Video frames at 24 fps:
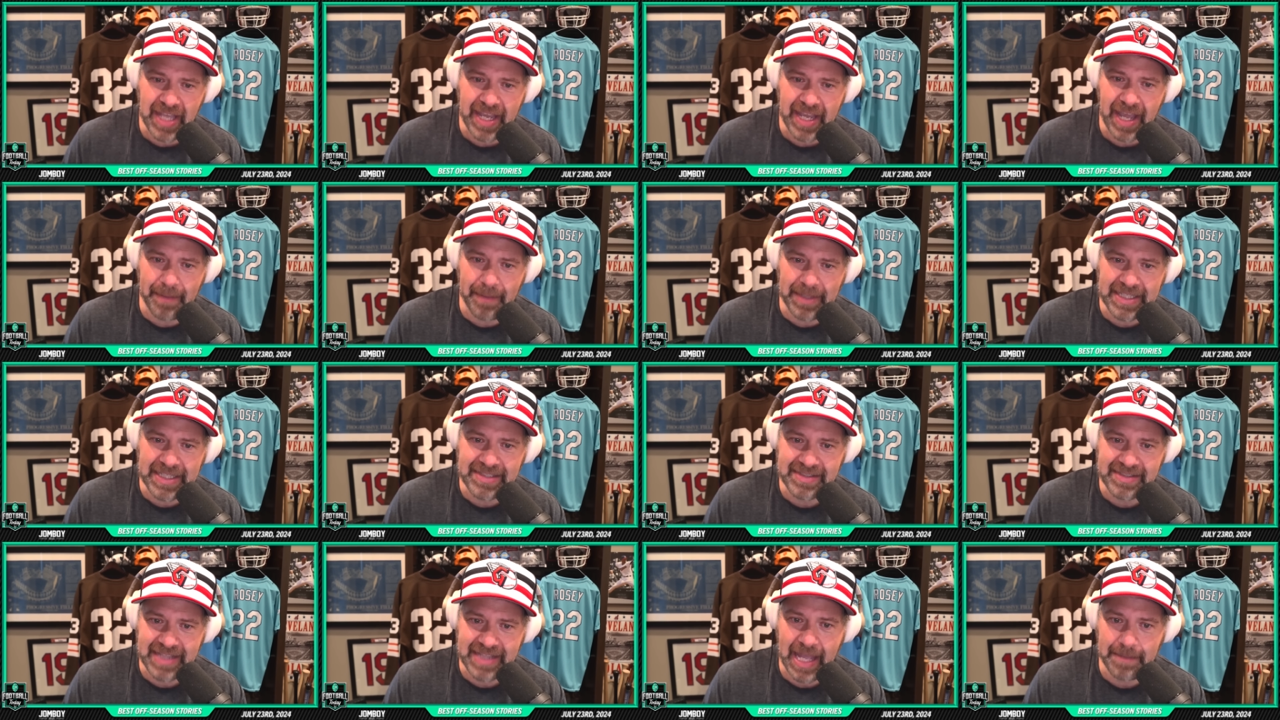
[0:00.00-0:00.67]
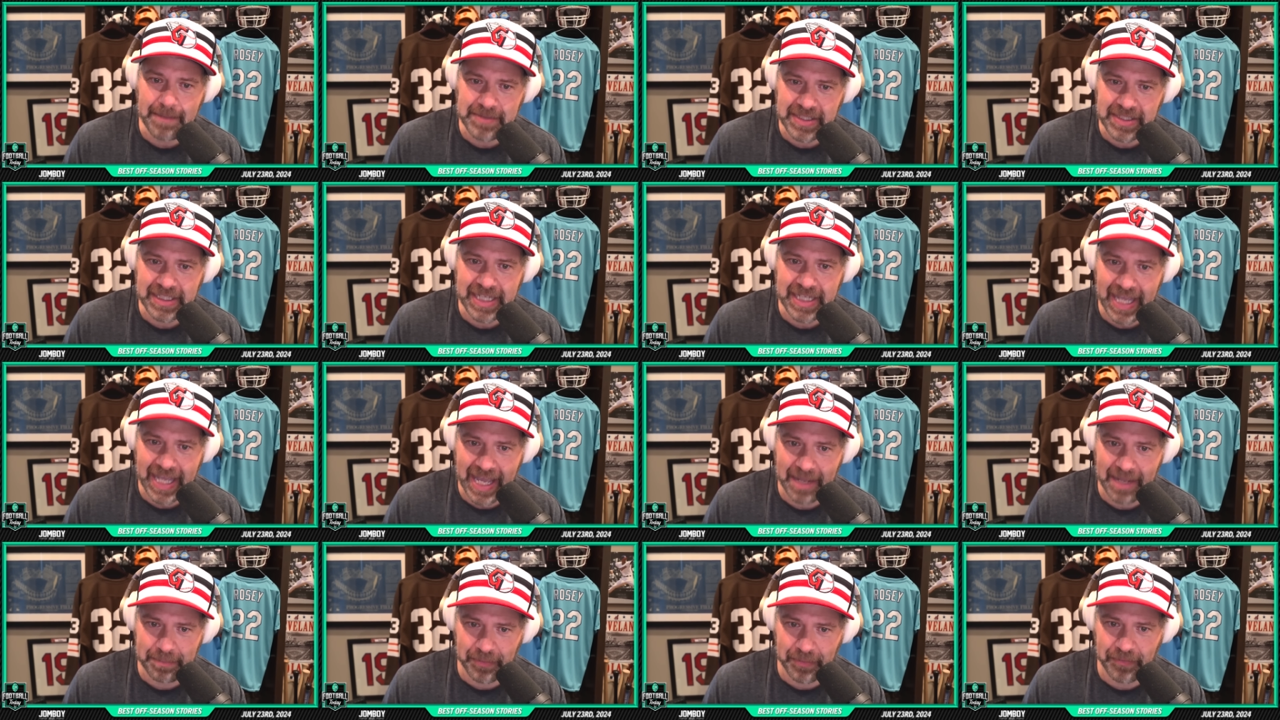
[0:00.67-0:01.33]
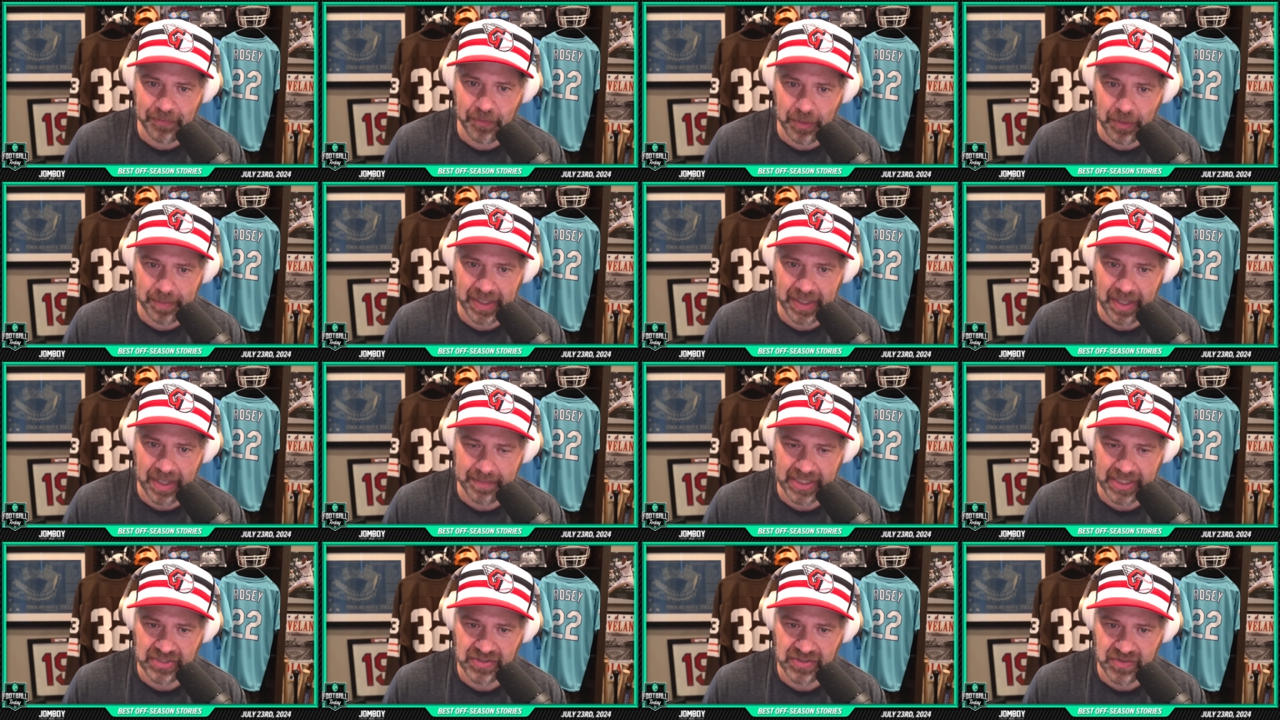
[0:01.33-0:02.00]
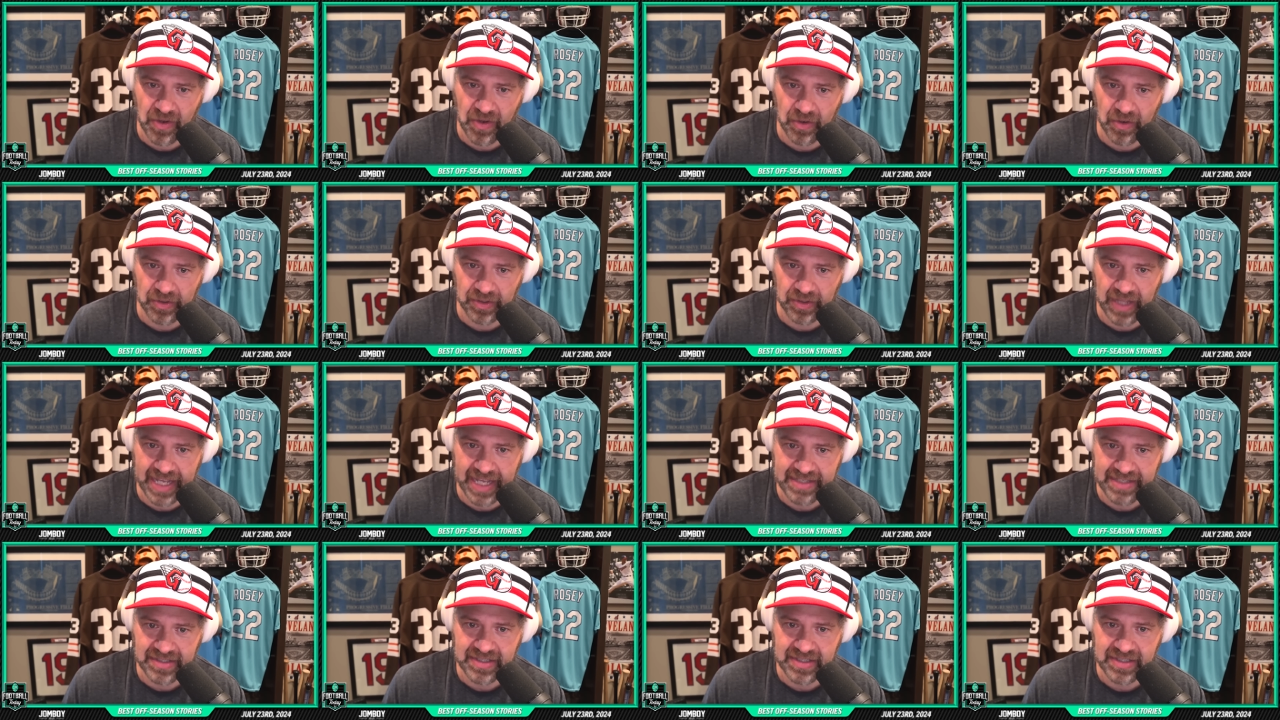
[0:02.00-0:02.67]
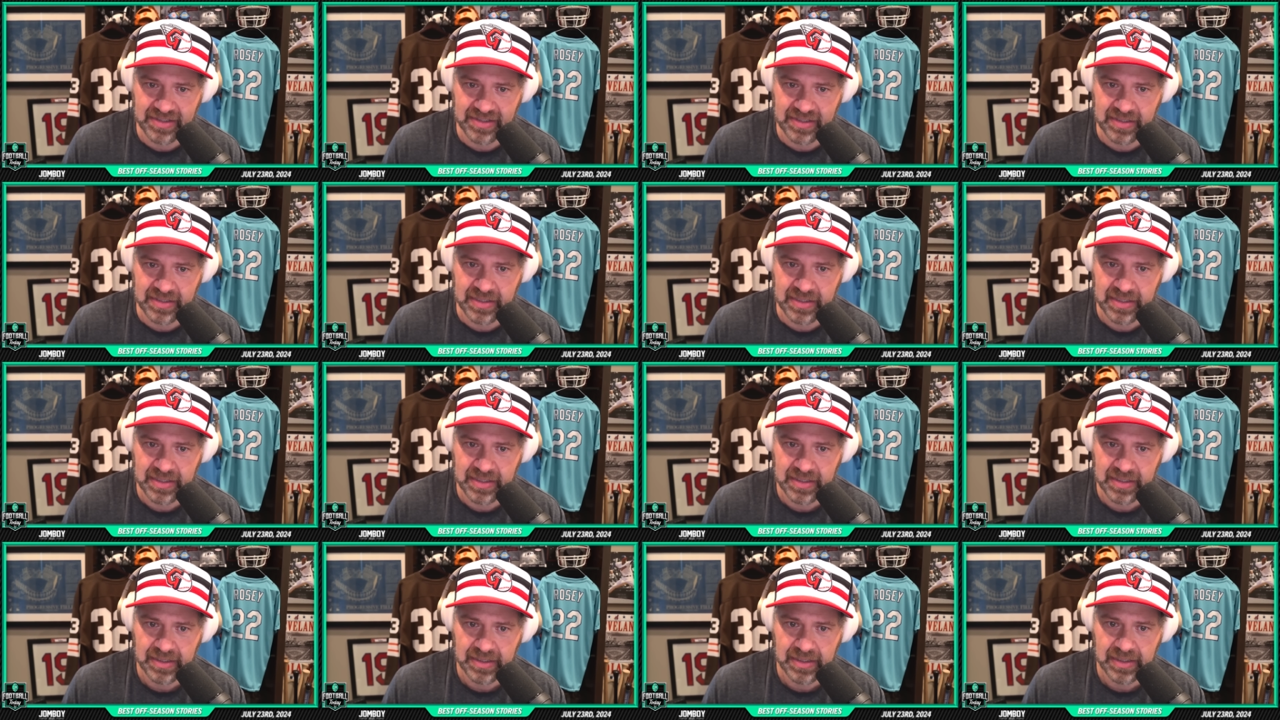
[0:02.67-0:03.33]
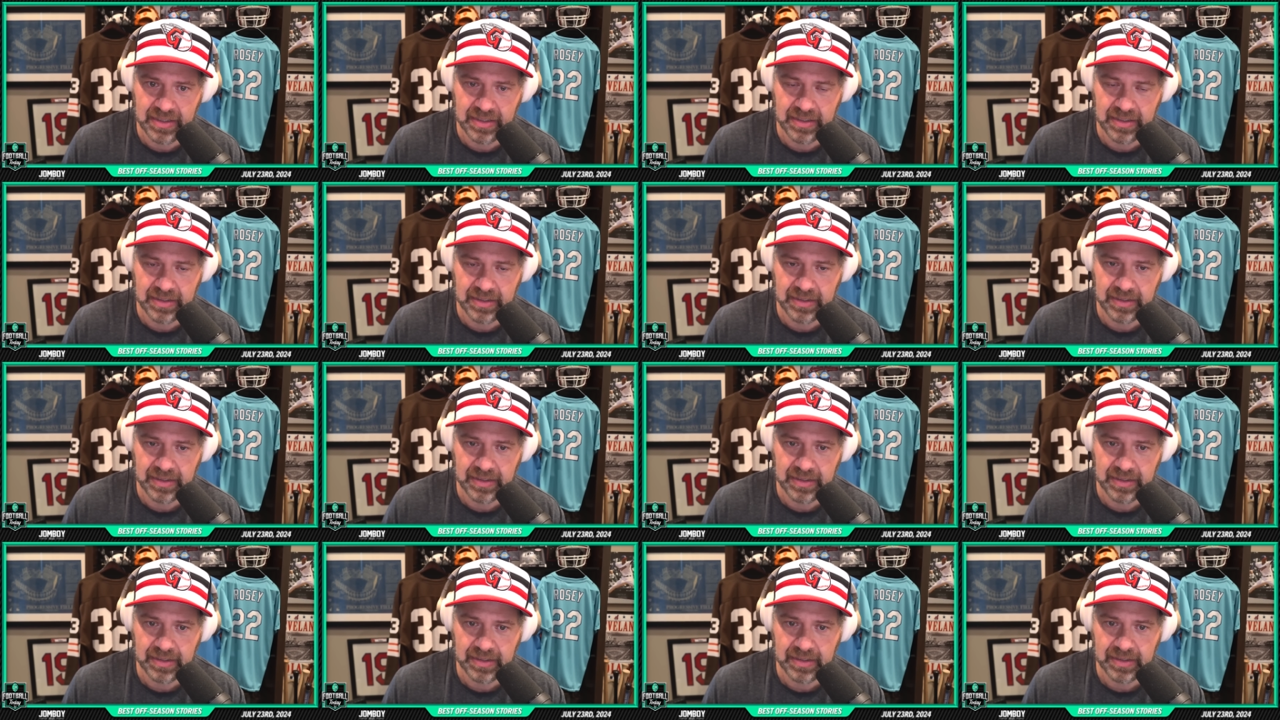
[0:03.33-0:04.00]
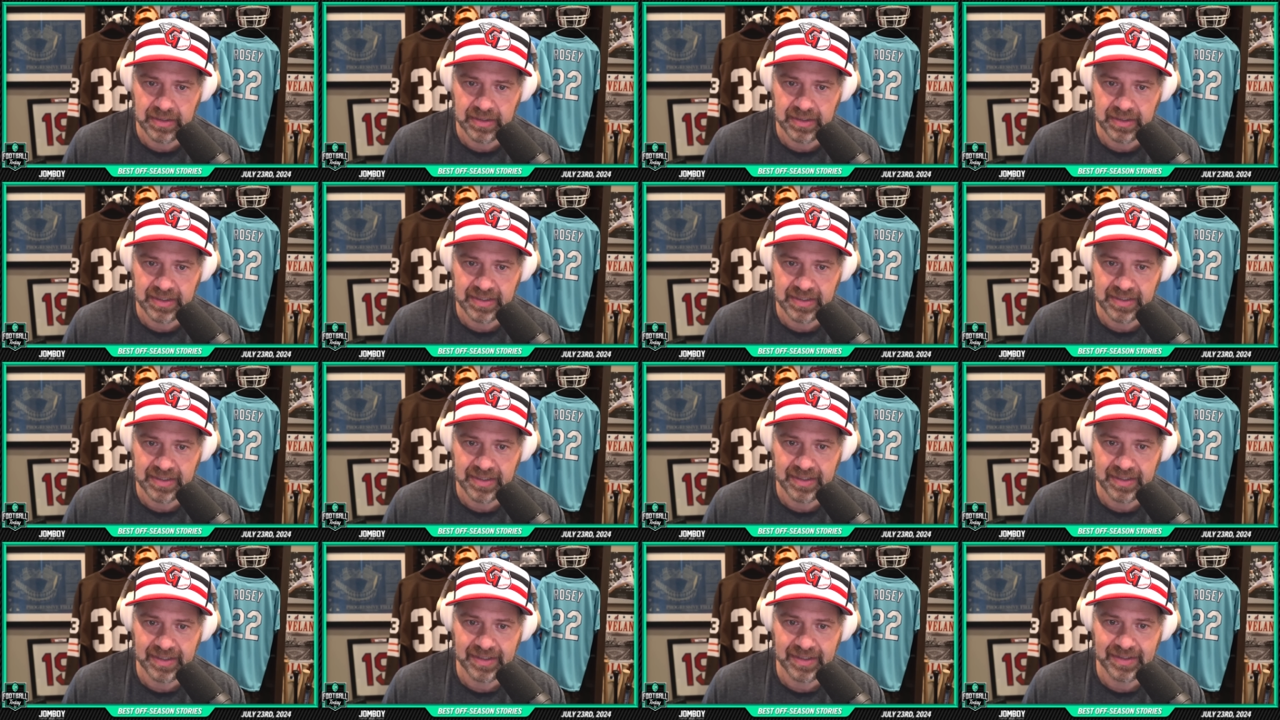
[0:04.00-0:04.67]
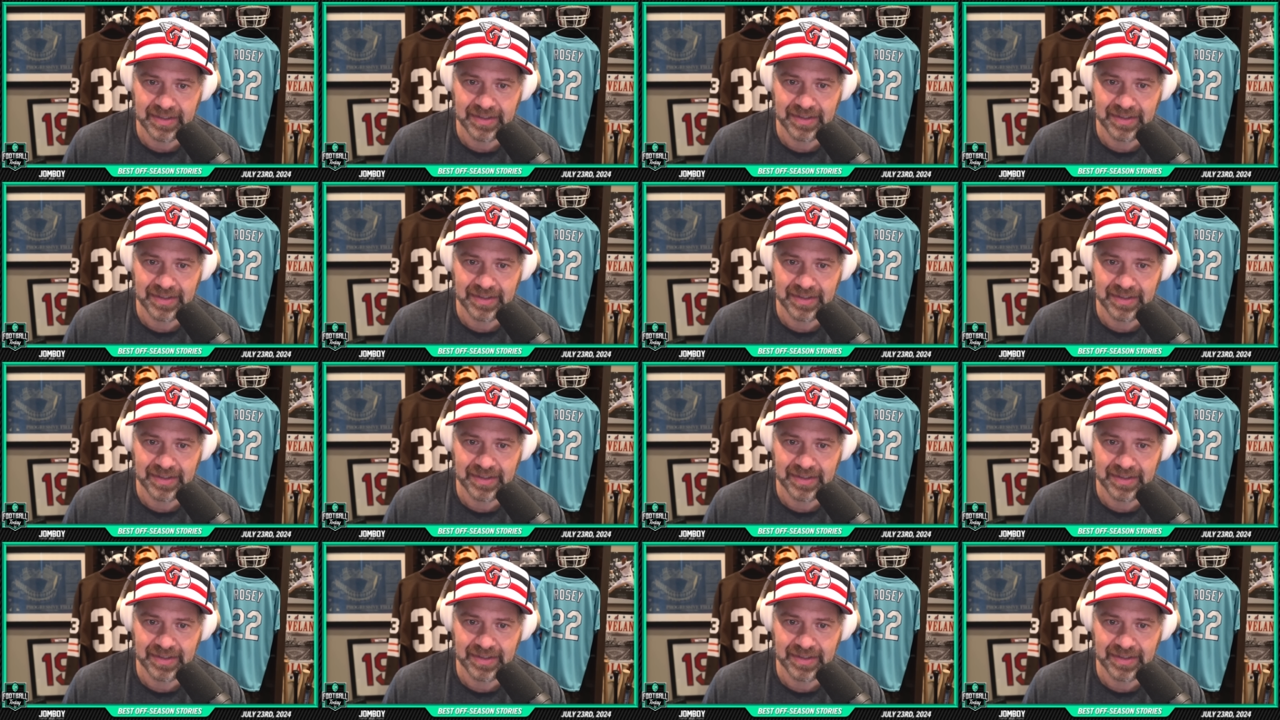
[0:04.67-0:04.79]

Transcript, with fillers: How many snaps did he had before becoming a starter last season? 157.